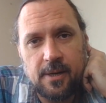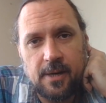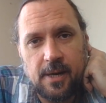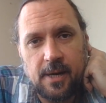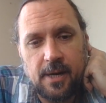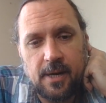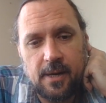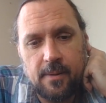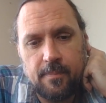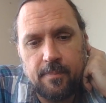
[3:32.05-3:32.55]

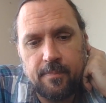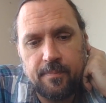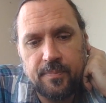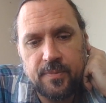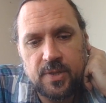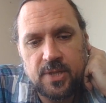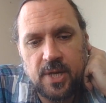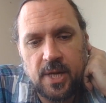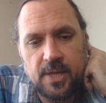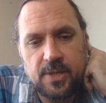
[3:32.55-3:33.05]

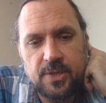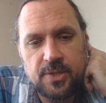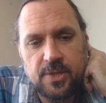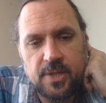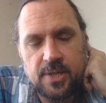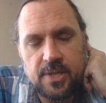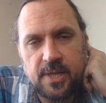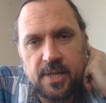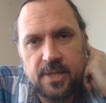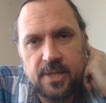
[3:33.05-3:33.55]
tons
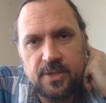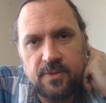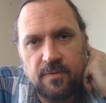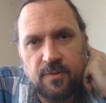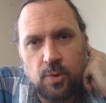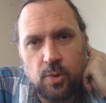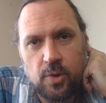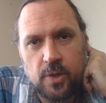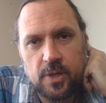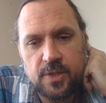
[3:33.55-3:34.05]
and tons of
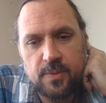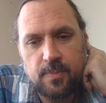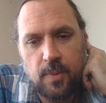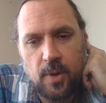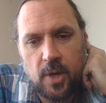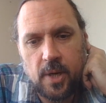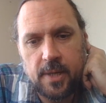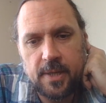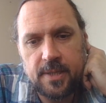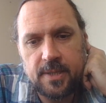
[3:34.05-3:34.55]

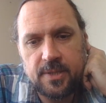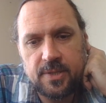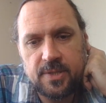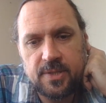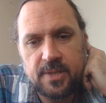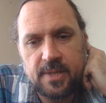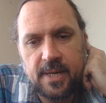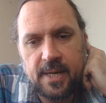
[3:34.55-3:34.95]
correspondence,